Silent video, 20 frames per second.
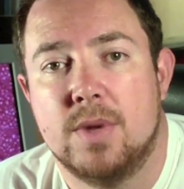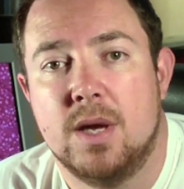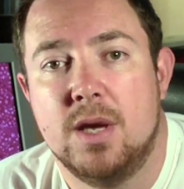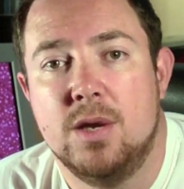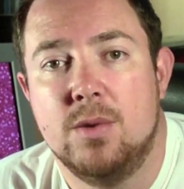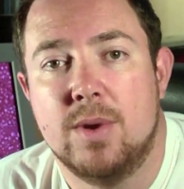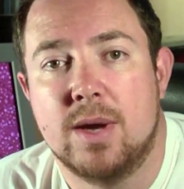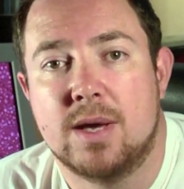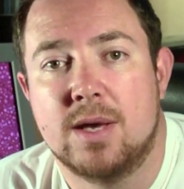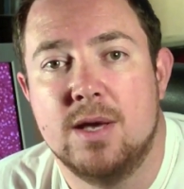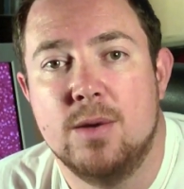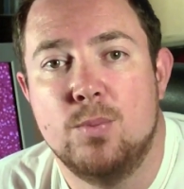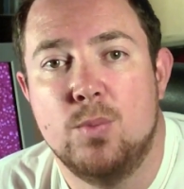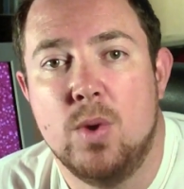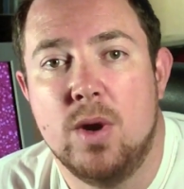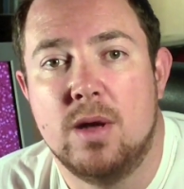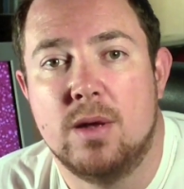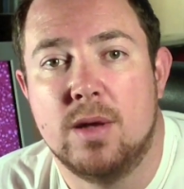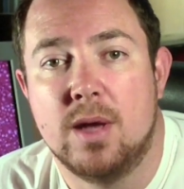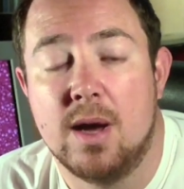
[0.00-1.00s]
anyway, keep
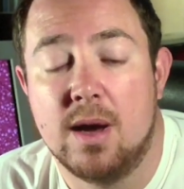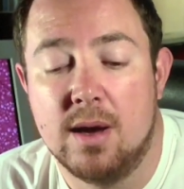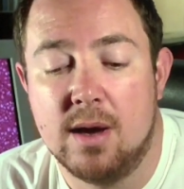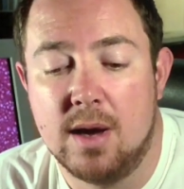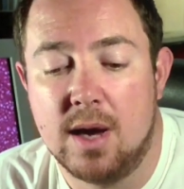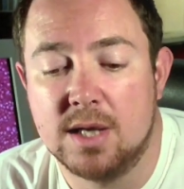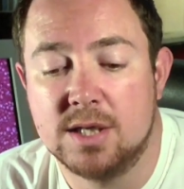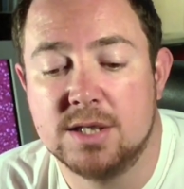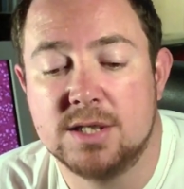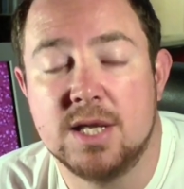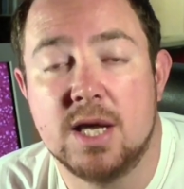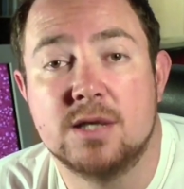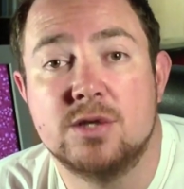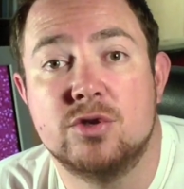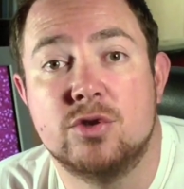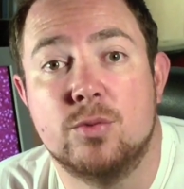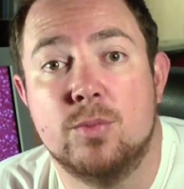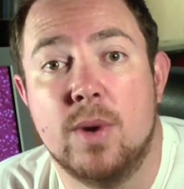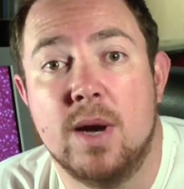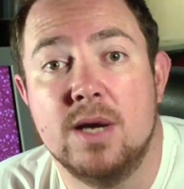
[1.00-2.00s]
well. Uh, I'd just like
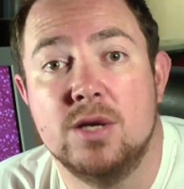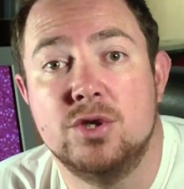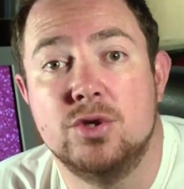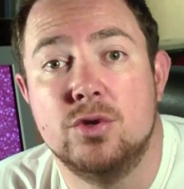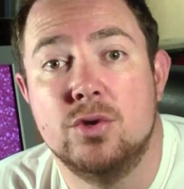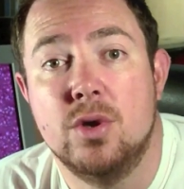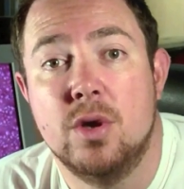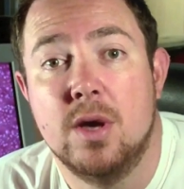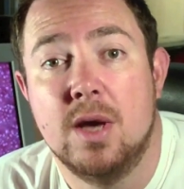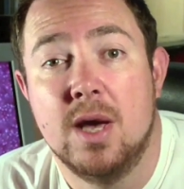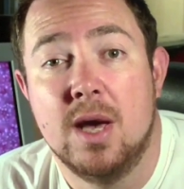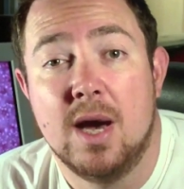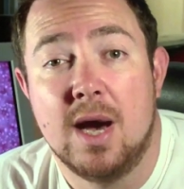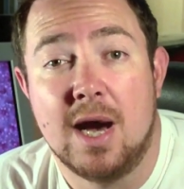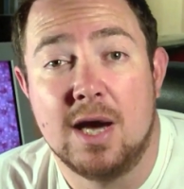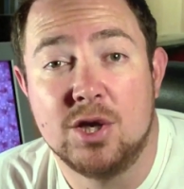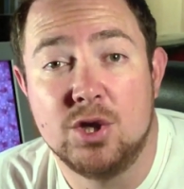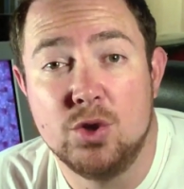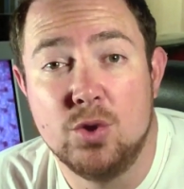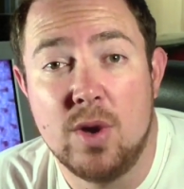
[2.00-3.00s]
to remind you,
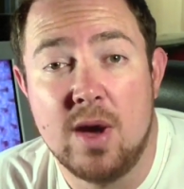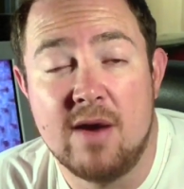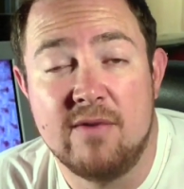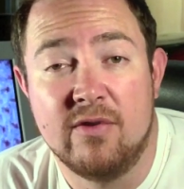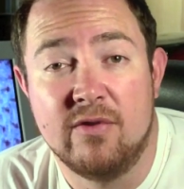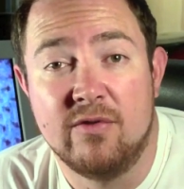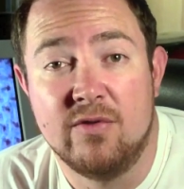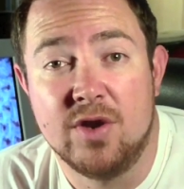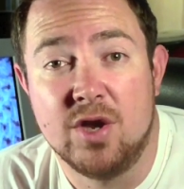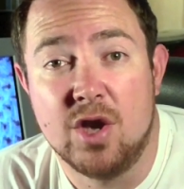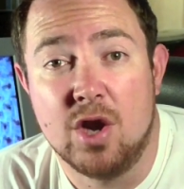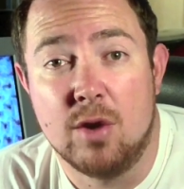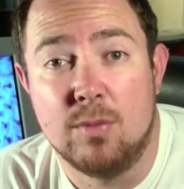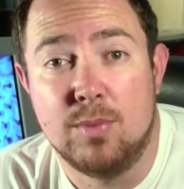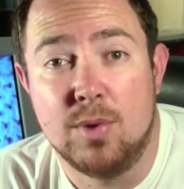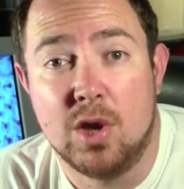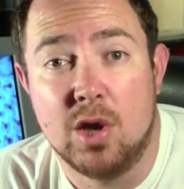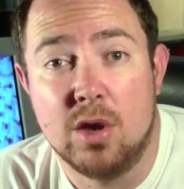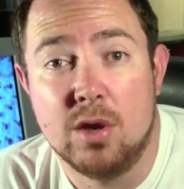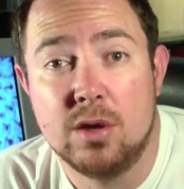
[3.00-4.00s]
I do have a video
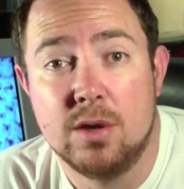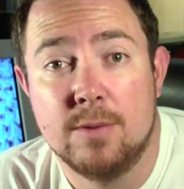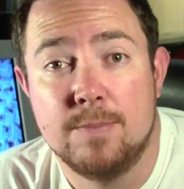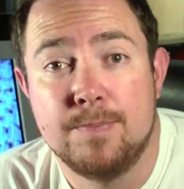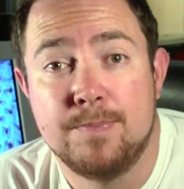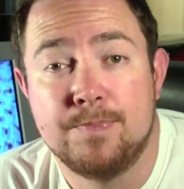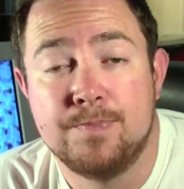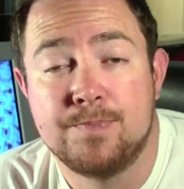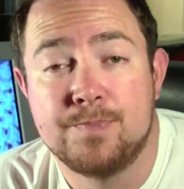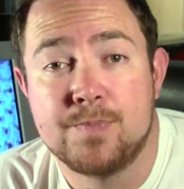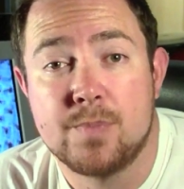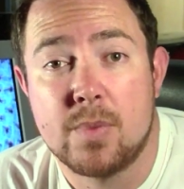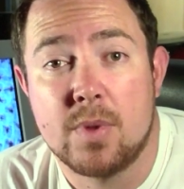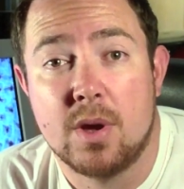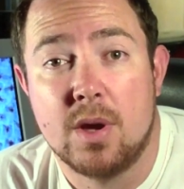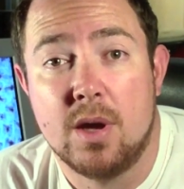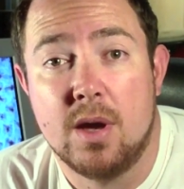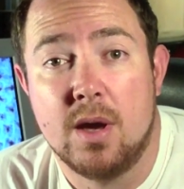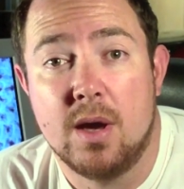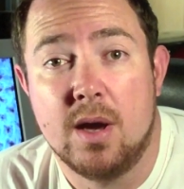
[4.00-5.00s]
blog.
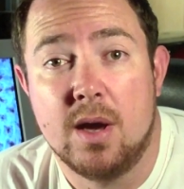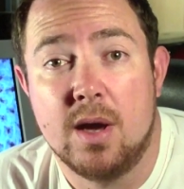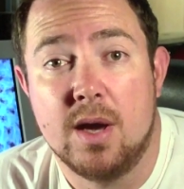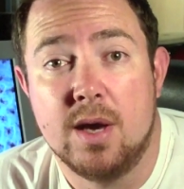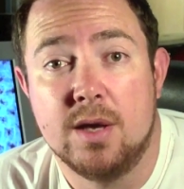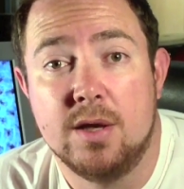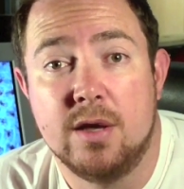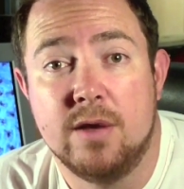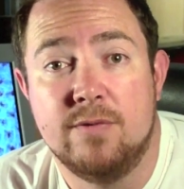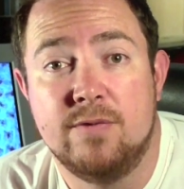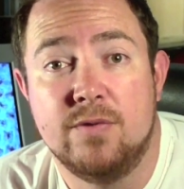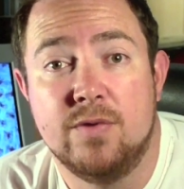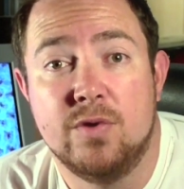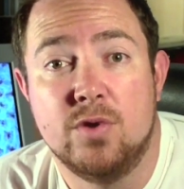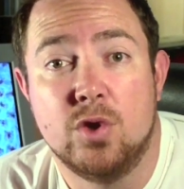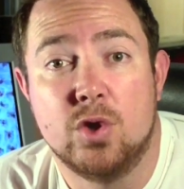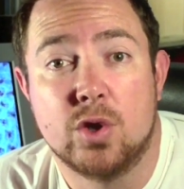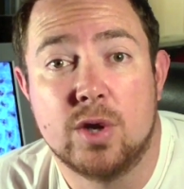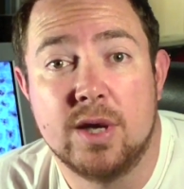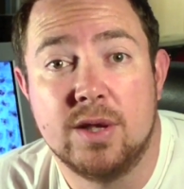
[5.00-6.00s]
Uh, if
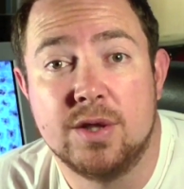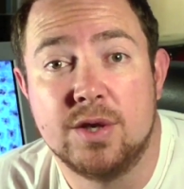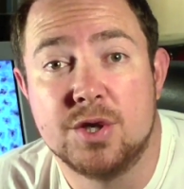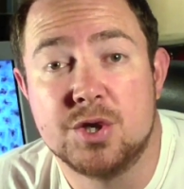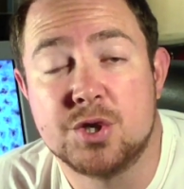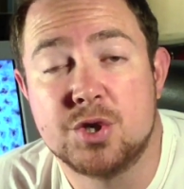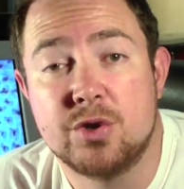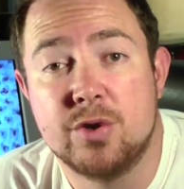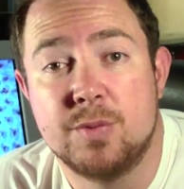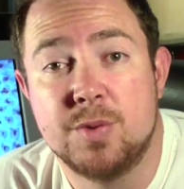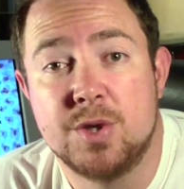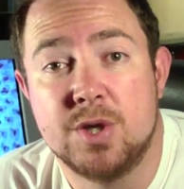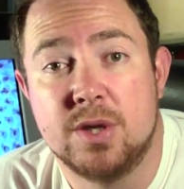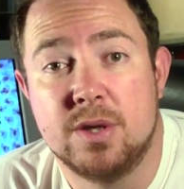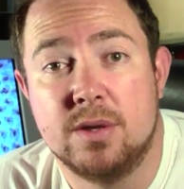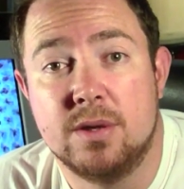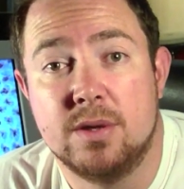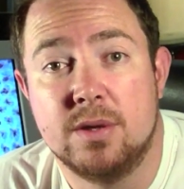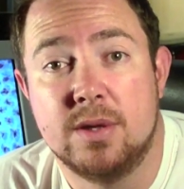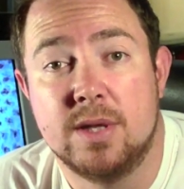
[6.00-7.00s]
you look in the
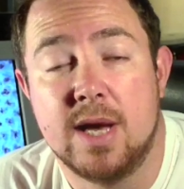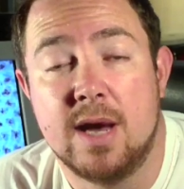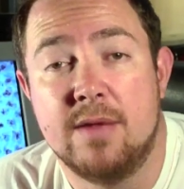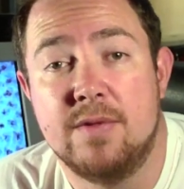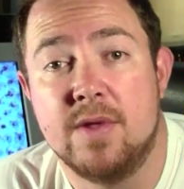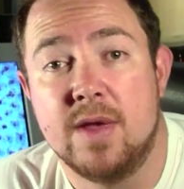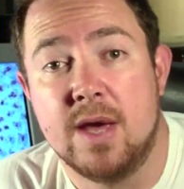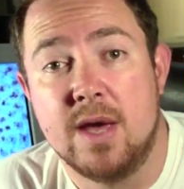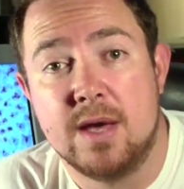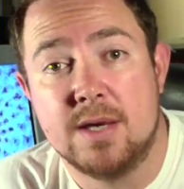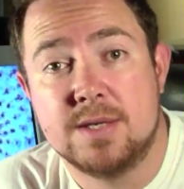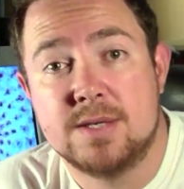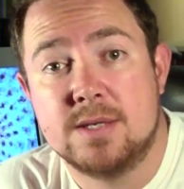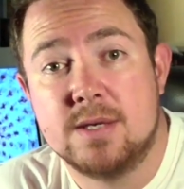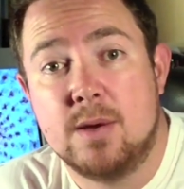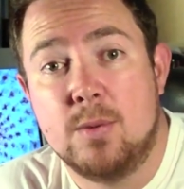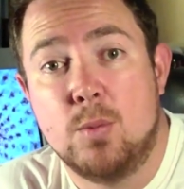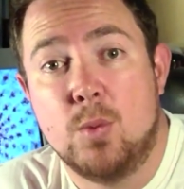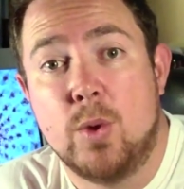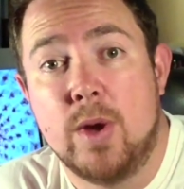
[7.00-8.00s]
description down there,
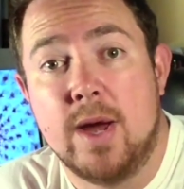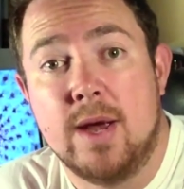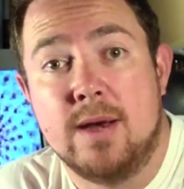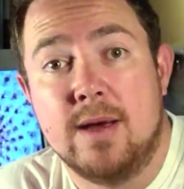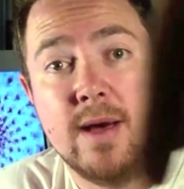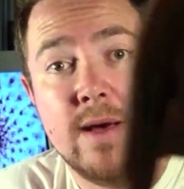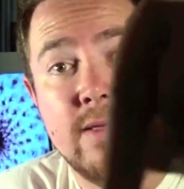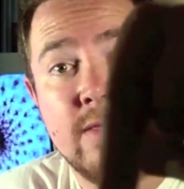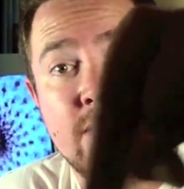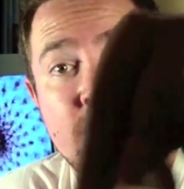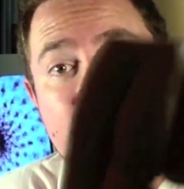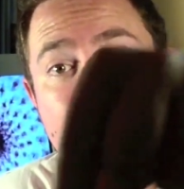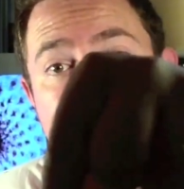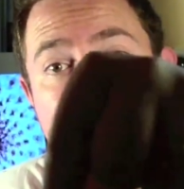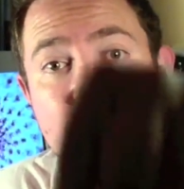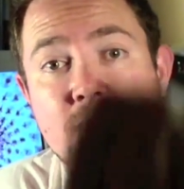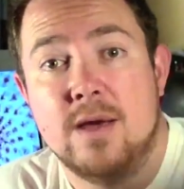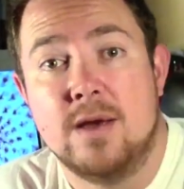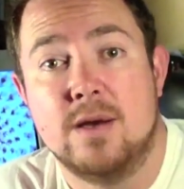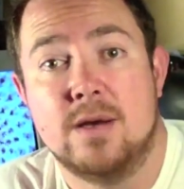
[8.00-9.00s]
somewhere down there
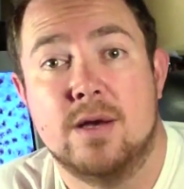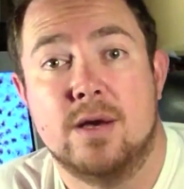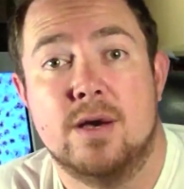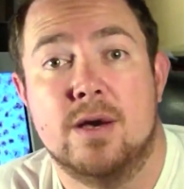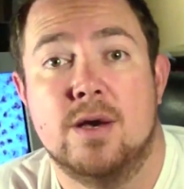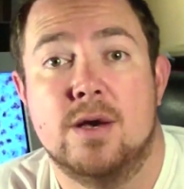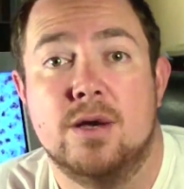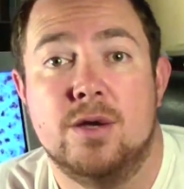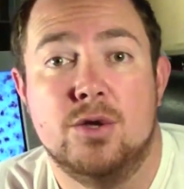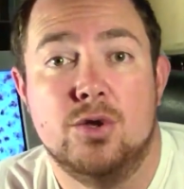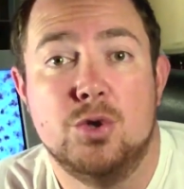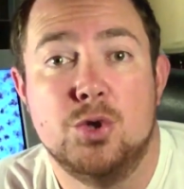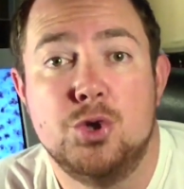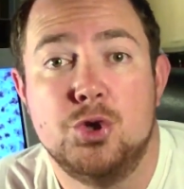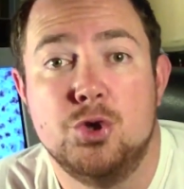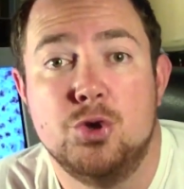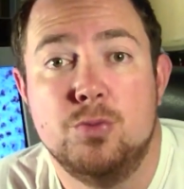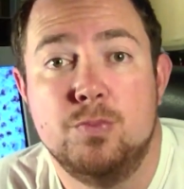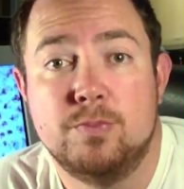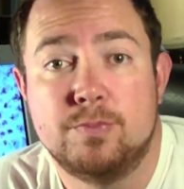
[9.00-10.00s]
in uh,
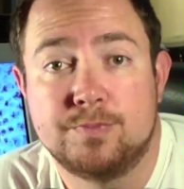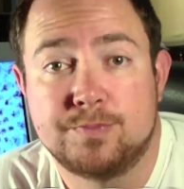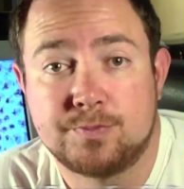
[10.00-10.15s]
YouTube,